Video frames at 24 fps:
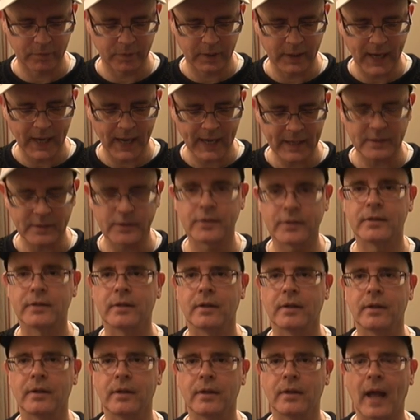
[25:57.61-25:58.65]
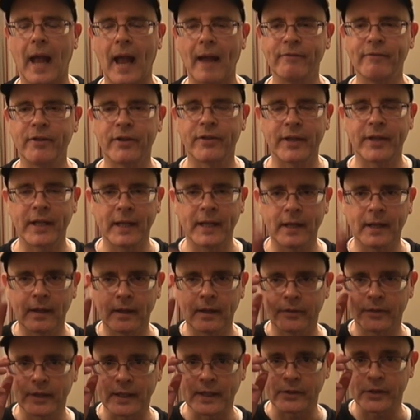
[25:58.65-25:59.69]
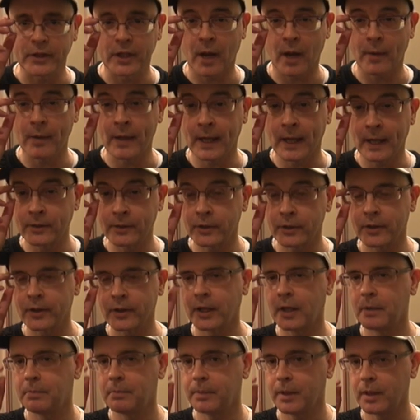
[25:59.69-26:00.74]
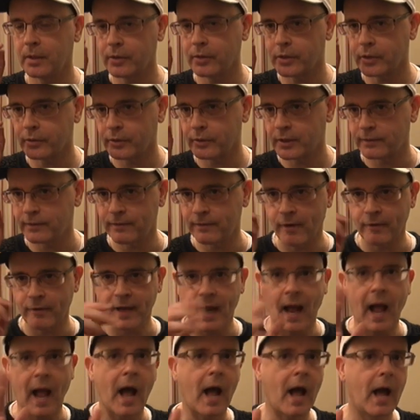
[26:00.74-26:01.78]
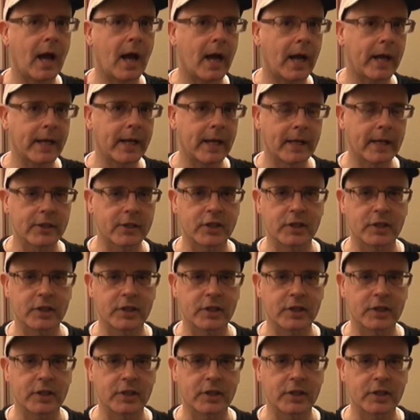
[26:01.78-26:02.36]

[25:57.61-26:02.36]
Yes, everything that's going into the computer is very high